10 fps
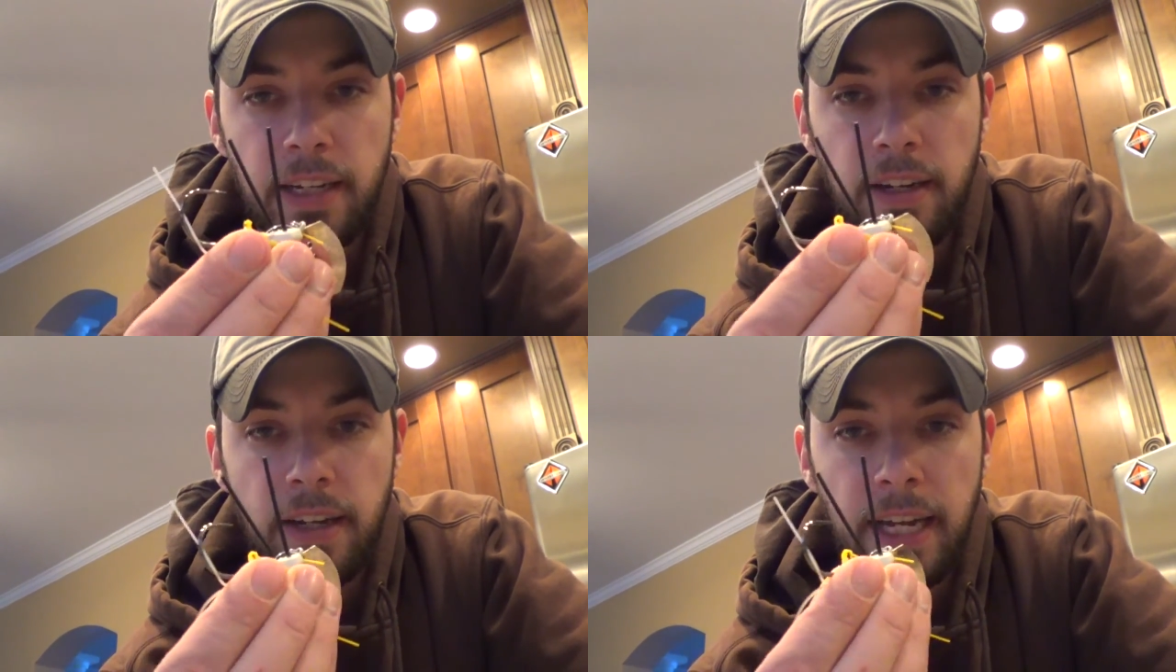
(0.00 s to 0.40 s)

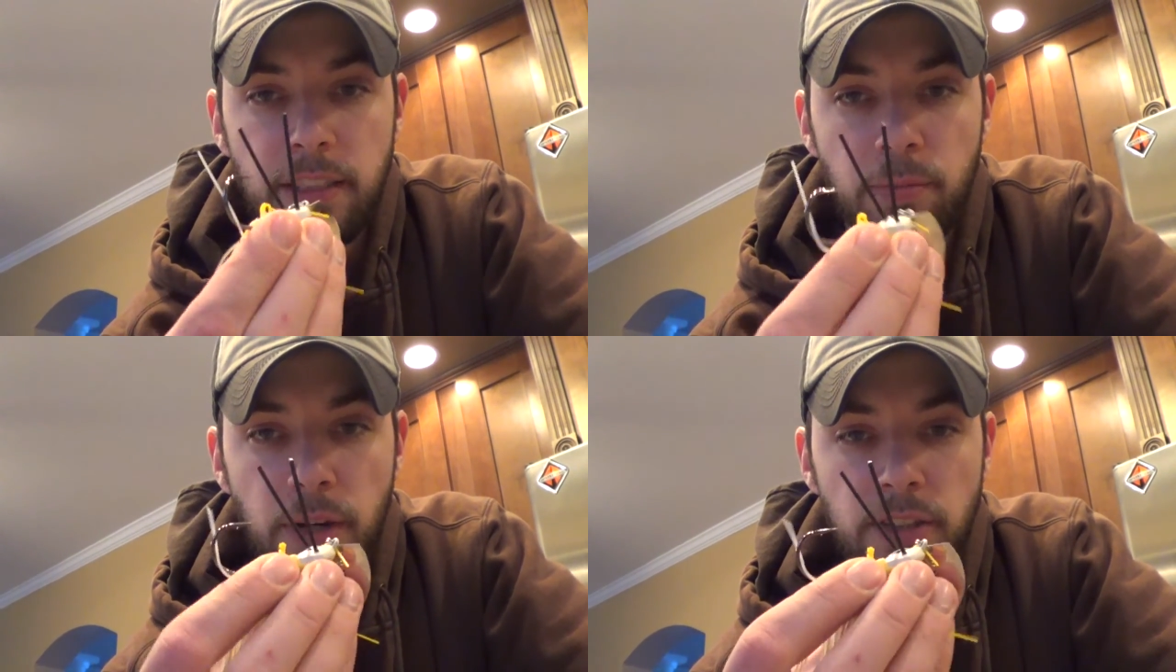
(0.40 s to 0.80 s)
It has
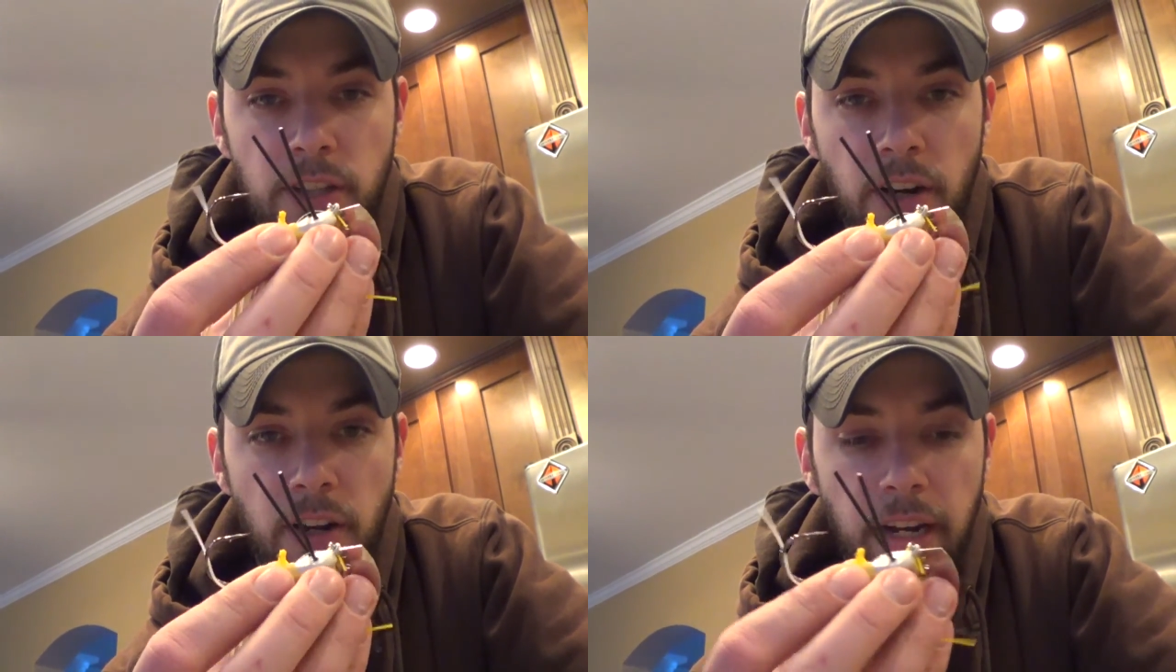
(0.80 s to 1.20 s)
a brush
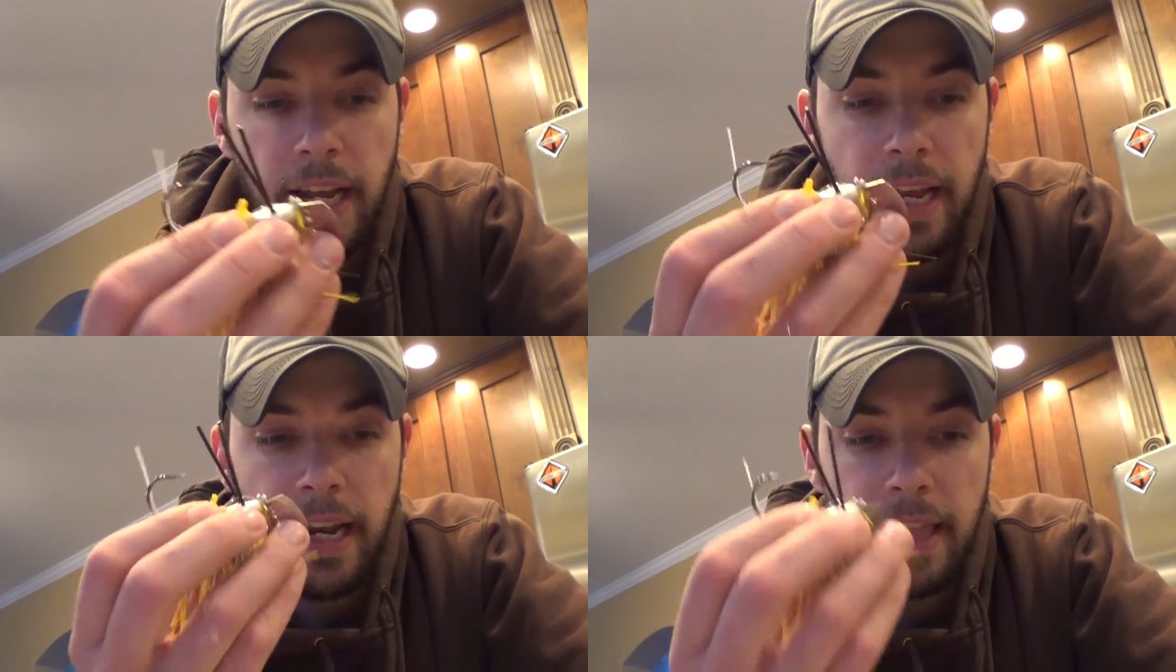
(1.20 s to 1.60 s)
guard on it,
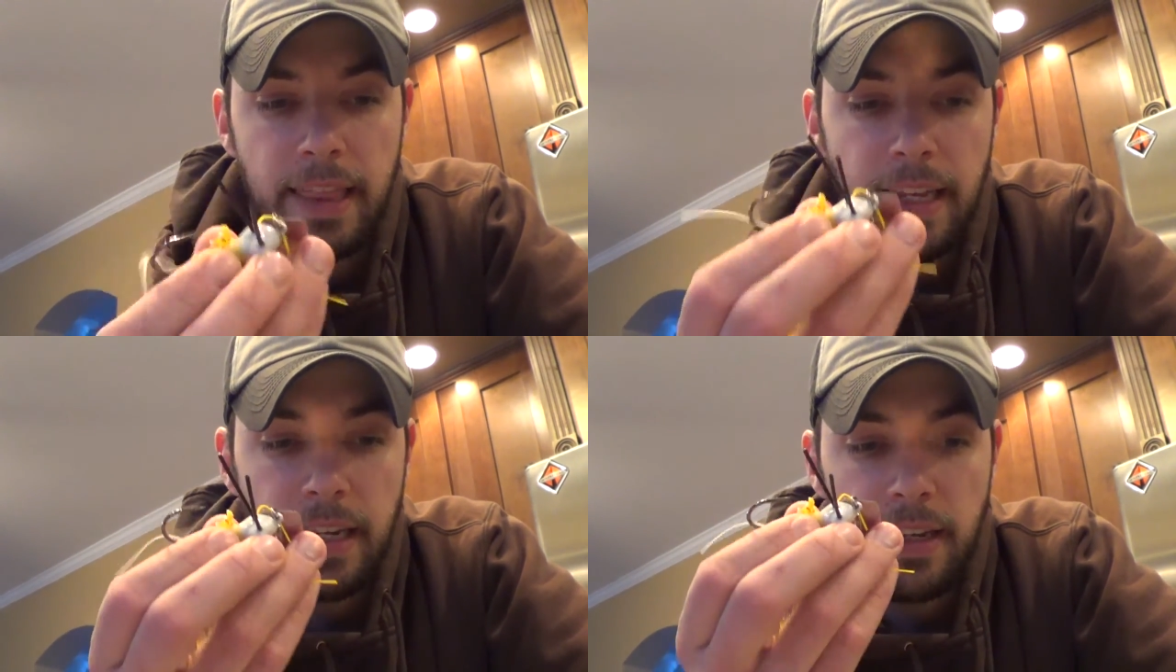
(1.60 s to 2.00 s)
and I
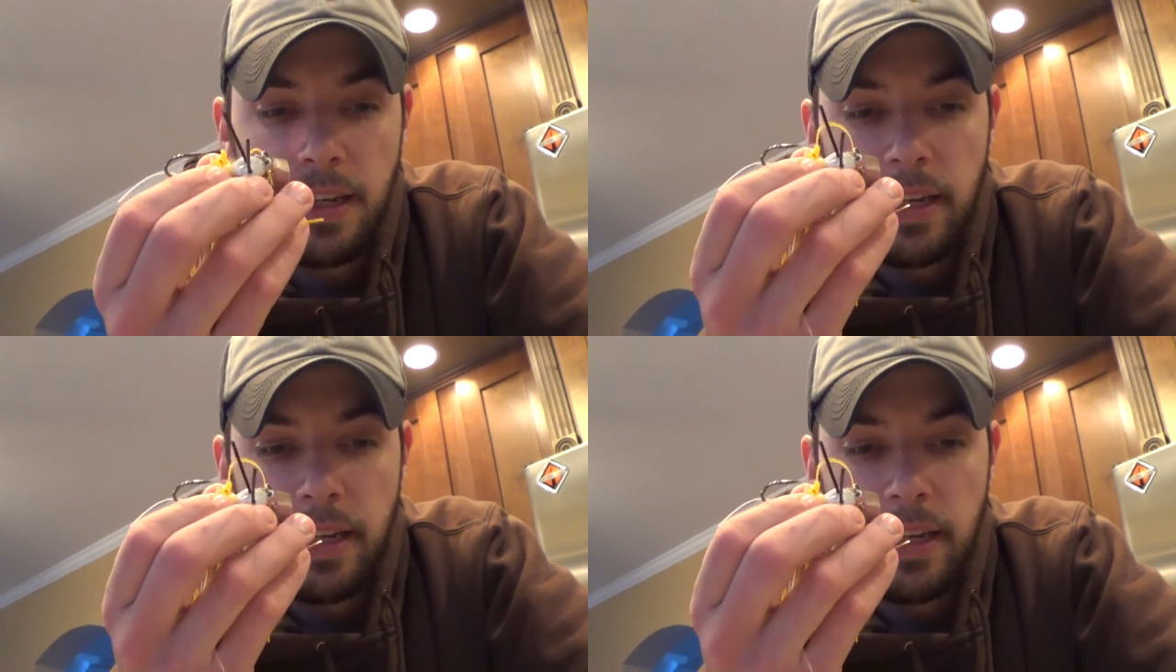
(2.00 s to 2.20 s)
think